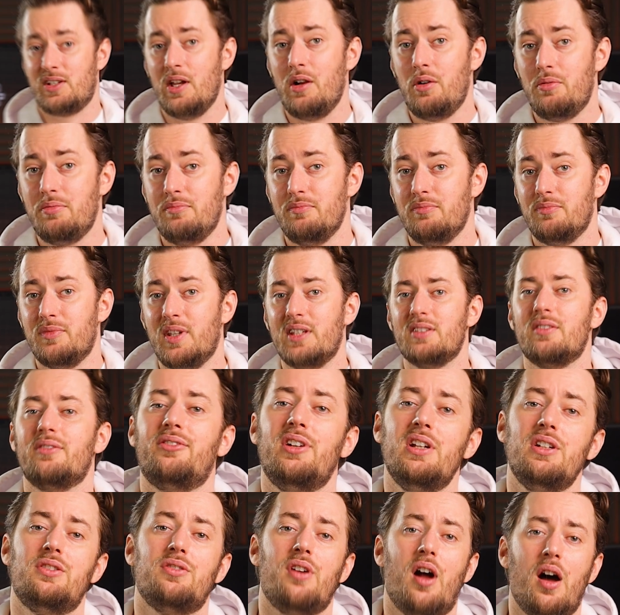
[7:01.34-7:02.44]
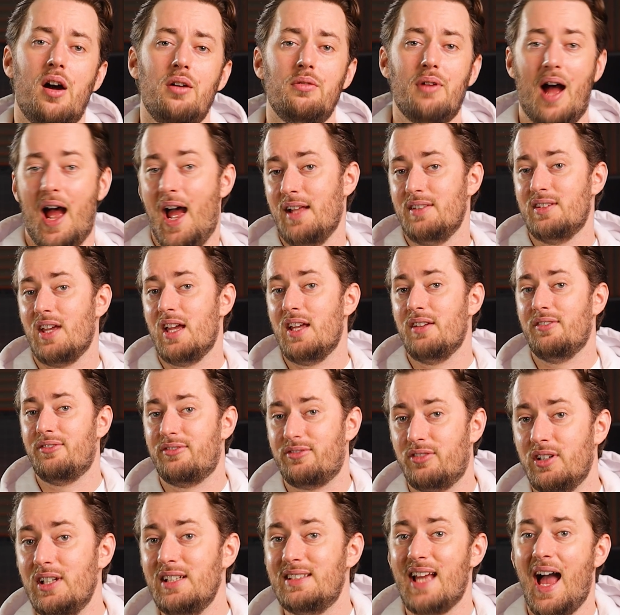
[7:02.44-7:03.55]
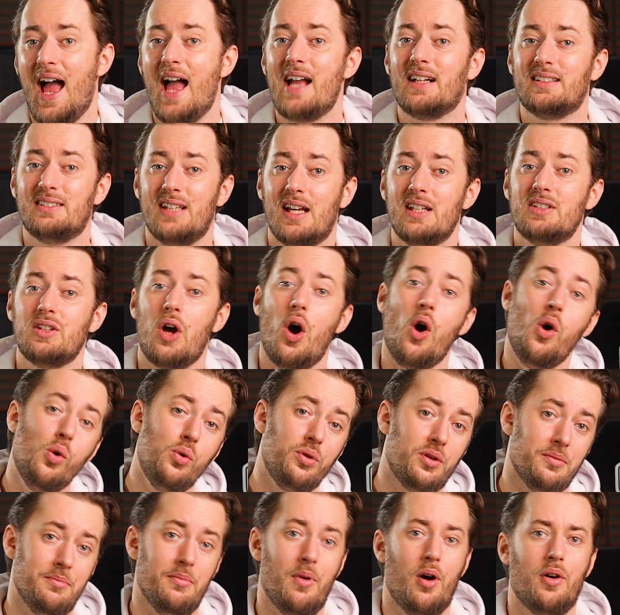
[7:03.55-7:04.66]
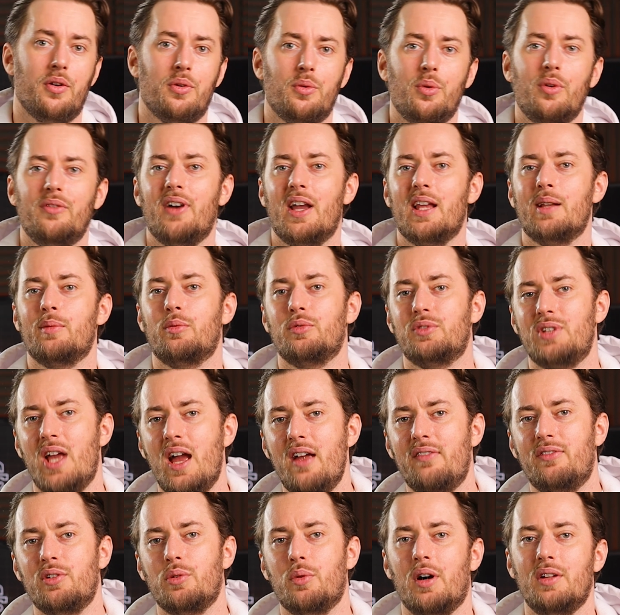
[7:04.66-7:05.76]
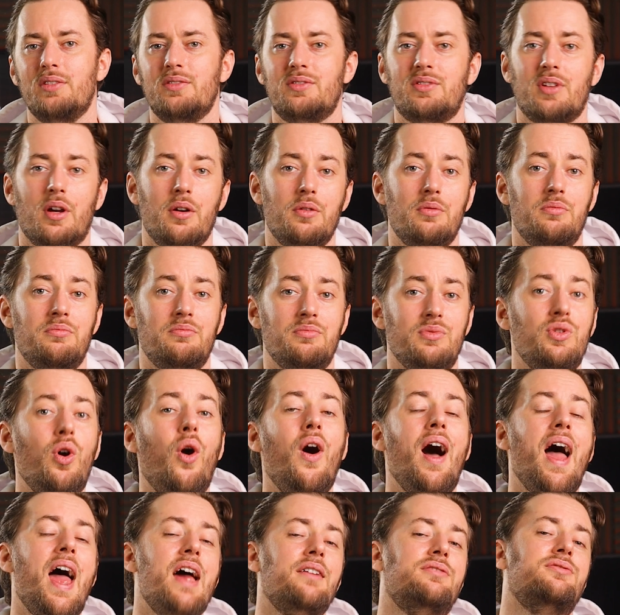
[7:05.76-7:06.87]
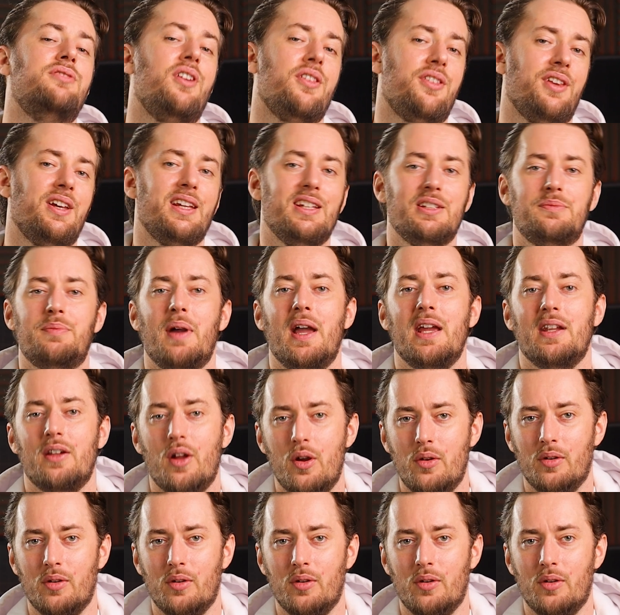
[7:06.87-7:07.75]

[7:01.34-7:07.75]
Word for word: Still, there's a free trial and a free to access older model available to everyone, so not everything is paid